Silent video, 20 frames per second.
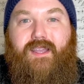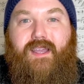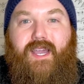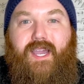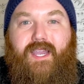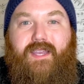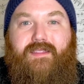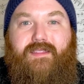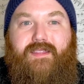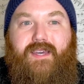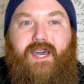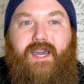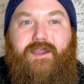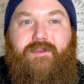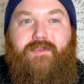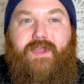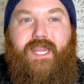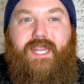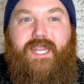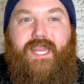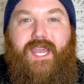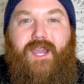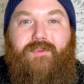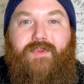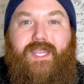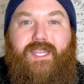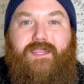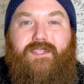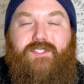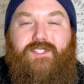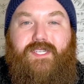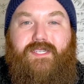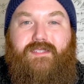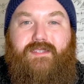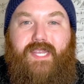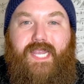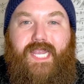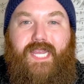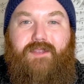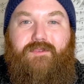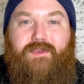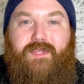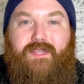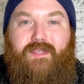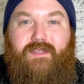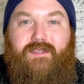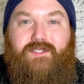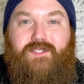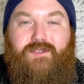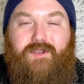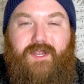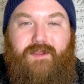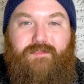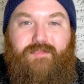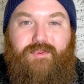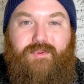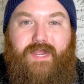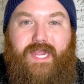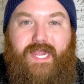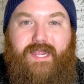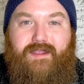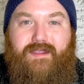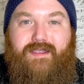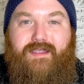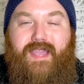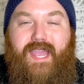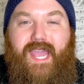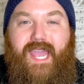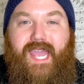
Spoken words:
I thought right now we could just end with a short prayer